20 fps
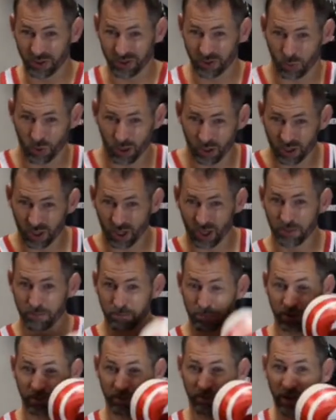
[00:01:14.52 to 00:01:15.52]
to work on,
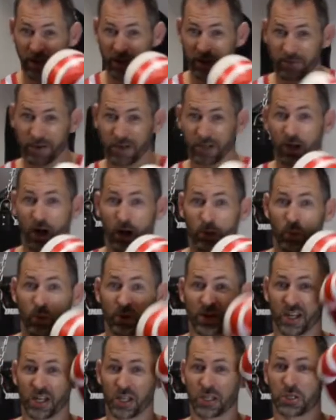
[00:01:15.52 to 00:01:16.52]
but a very, very common
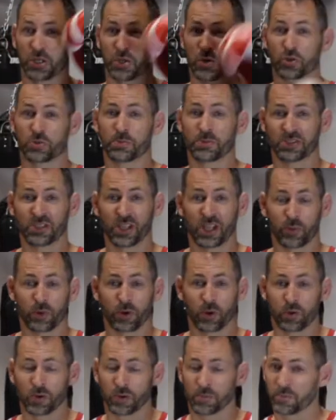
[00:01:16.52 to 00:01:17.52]
one and a huge mistake. We
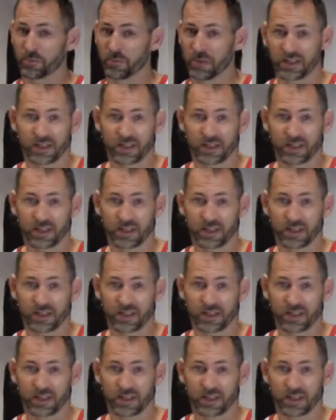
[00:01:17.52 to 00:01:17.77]
don't want to make